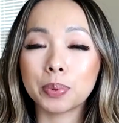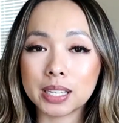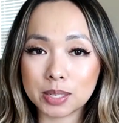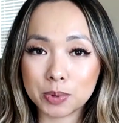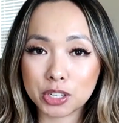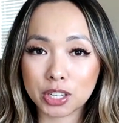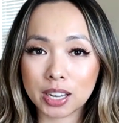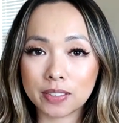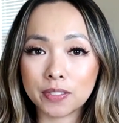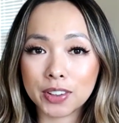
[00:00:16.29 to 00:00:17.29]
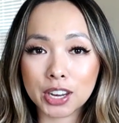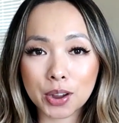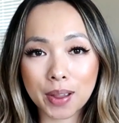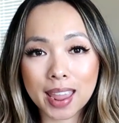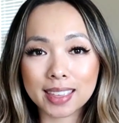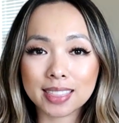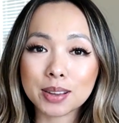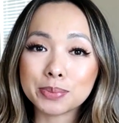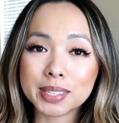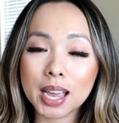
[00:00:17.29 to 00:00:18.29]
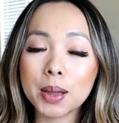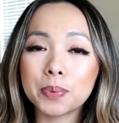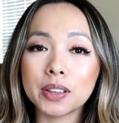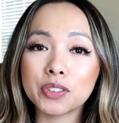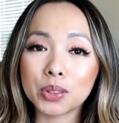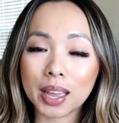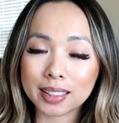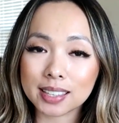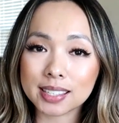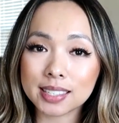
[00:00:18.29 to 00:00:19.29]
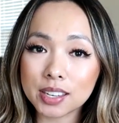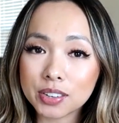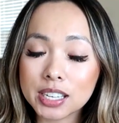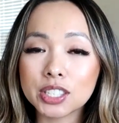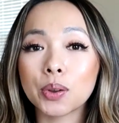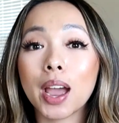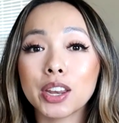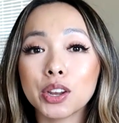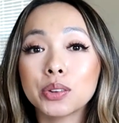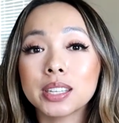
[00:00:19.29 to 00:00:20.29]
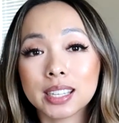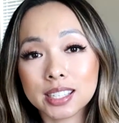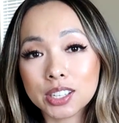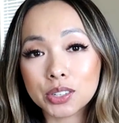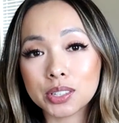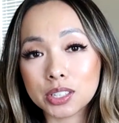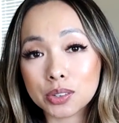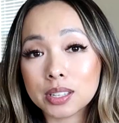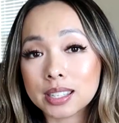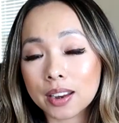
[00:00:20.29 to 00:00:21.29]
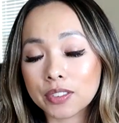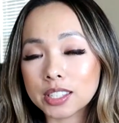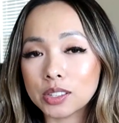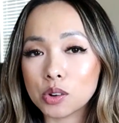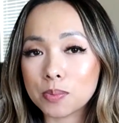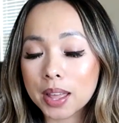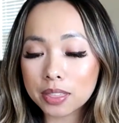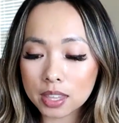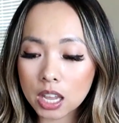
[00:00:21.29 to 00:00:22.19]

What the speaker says: Please be sure to give the video a thumbs up if you like this series so I know to continue to do these every single month.